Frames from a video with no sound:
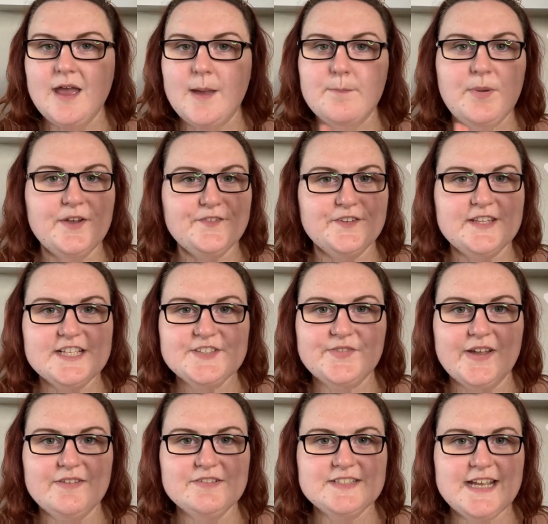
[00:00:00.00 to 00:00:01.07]
But for this
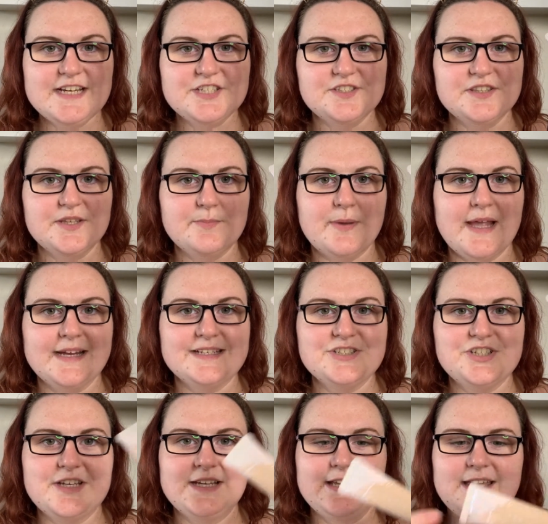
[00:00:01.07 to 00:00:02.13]
foundation, the
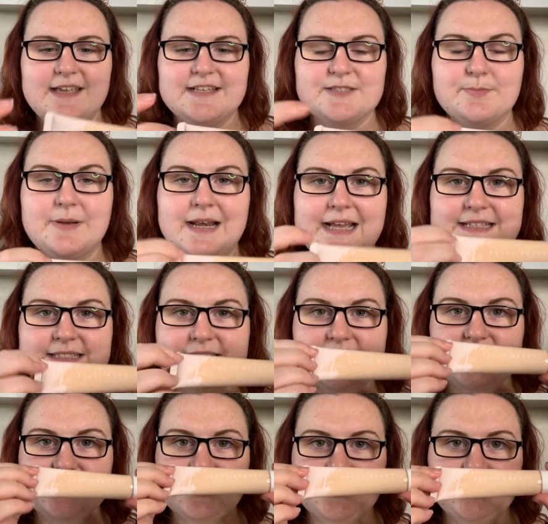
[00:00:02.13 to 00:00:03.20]
packaging is
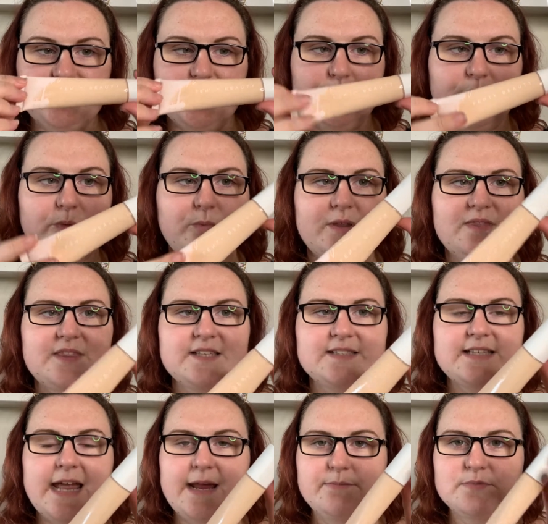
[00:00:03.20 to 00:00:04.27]
plastic tube with the
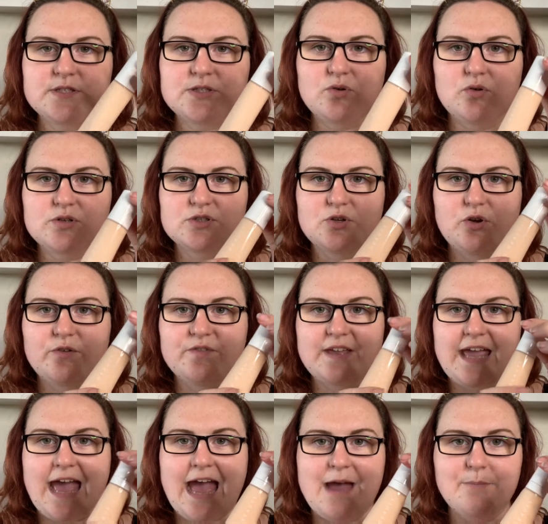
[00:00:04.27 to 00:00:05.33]
same sort of
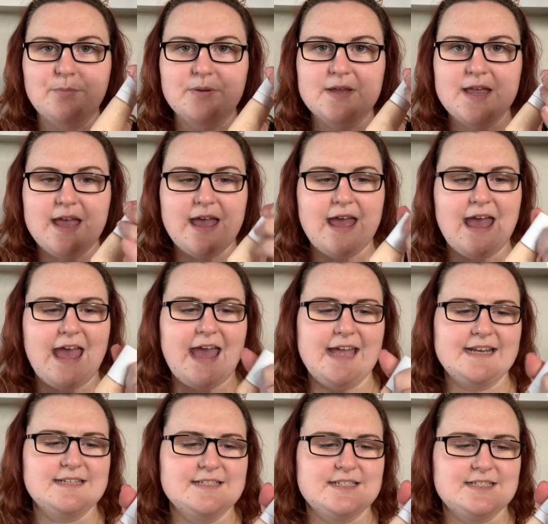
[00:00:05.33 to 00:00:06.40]
cap
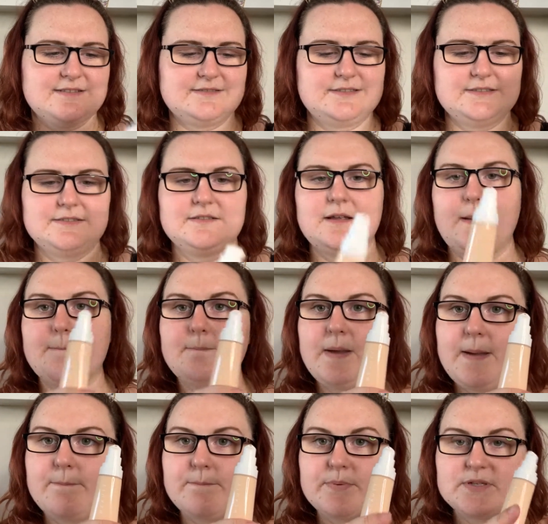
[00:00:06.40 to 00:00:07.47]
and
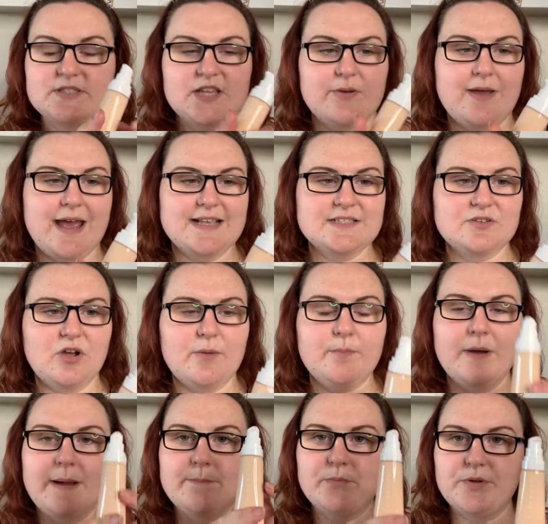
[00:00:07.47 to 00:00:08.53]
pump. So it has got a
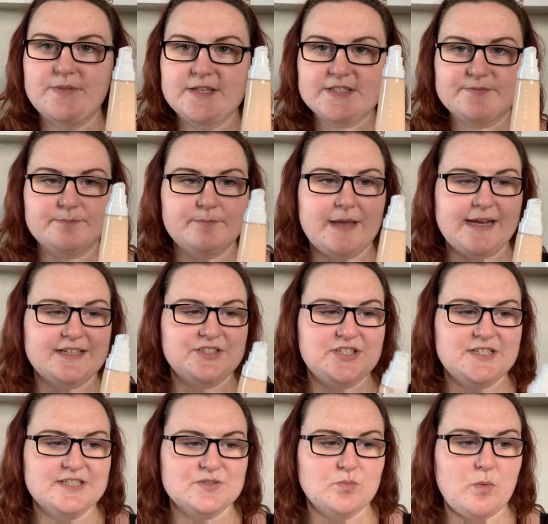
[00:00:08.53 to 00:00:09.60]
pump on this
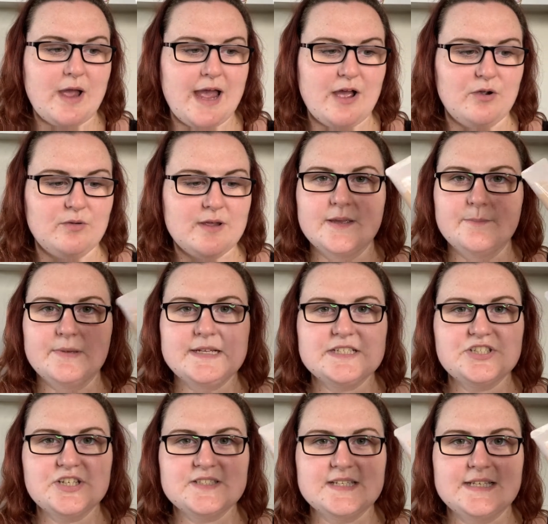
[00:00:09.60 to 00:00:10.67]
packaging as well, but
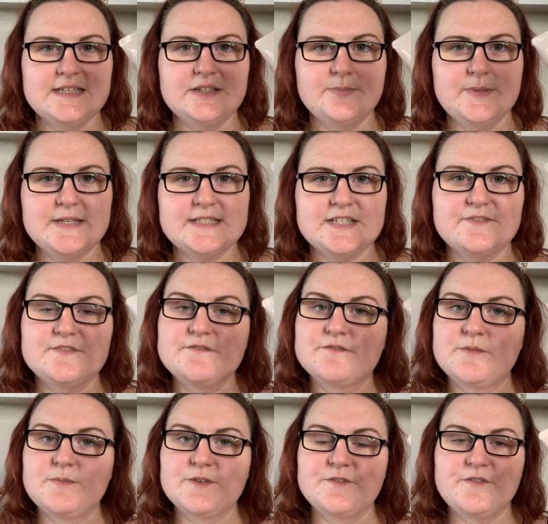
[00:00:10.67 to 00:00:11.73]
it's just a little bit
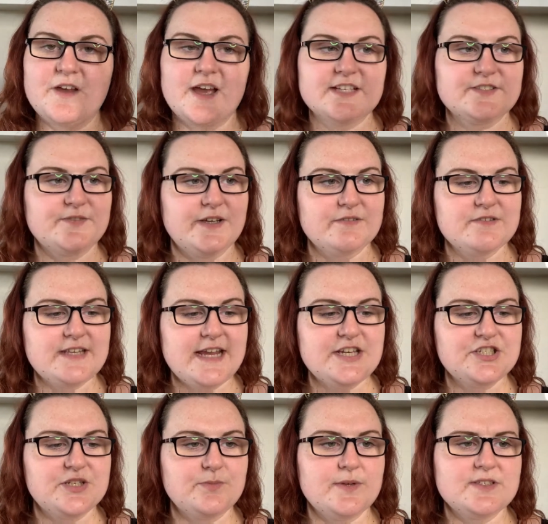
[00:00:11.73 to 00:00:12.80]
different from the first
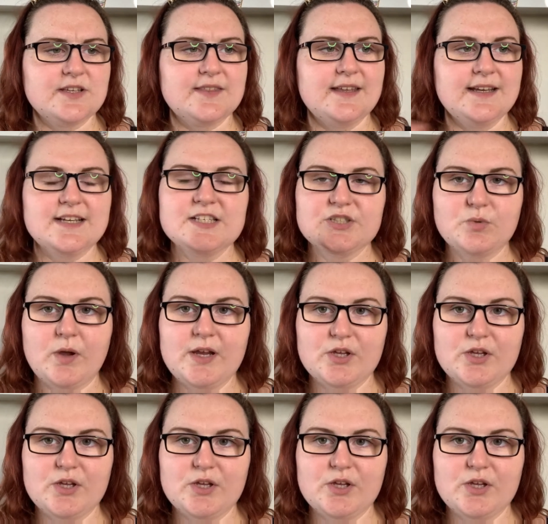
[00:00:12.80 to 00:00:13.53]
foundation, which I think is quite